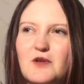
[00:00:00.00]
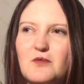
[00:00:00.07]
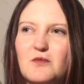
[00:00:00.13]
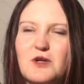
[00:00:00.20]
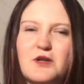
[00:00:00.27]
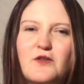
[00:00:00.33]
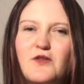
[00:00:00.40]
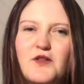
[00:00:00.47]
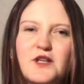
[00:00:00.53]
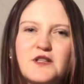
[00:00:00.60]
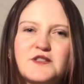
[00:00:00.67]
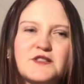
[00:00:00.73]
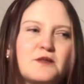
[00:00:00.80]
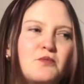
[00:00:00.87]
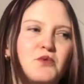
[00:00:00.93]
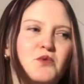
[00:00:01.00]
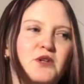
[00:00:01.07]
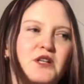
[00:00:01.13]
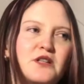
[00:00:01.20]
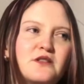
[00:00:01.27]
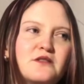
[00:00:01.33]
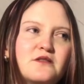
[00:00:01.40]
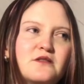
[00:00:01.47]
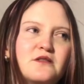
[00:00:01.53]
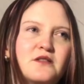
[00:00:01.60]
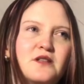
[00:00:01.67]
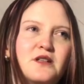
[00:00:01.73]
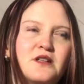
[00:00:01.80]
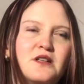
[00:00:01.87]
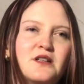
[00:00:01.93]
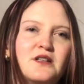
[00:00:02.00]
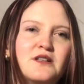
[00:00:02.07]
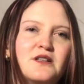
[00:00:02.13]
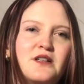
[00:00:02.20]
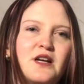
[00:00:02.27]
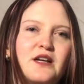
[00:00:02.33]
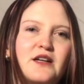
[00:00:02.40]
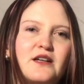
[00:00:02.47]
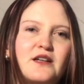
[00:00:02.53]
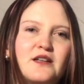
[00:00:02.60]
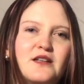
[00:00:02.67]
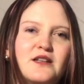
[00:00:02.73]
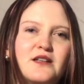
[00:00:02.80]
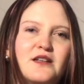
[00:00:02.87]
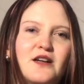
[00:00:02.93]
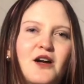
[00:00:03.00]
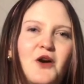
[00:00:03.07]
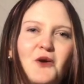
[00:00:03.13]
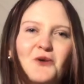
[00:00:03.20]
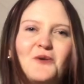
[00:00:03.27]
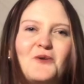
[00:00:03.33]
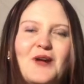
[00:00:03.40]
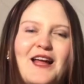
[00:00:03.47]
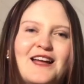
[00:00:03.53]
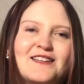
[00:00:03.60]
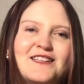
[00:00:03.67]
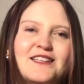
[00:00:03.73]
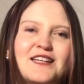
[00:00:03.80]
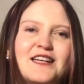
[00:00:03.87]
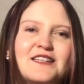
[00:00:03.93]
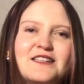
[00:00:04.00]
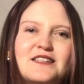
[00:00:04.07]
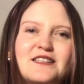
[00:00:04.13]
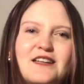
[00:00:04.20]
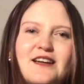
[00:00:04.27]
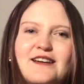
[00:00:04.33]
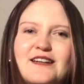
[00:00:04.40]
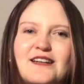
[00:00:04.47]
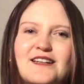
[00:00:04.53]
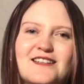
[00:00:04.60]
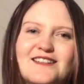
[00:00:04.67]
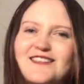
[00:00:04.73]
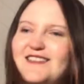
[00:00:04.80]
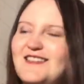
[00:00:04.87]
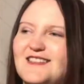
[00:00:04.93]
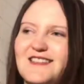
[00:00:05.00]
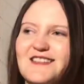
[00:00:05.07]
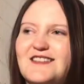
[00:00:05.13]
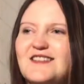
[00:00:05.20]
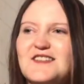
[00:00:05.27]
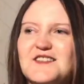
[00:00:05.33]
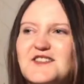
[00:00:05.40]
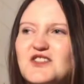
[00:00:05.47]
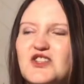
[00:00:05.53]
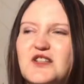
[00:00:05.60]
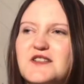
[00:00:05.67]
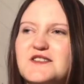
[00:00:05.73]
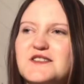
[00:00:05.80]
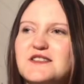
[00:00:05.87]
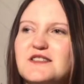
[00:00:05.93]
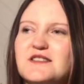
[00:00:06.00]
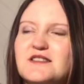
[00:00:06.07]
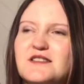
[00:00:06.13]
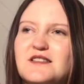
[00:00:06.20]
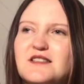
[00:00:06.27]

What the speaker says: where things are put in like, oh, handy dandy, like, let's just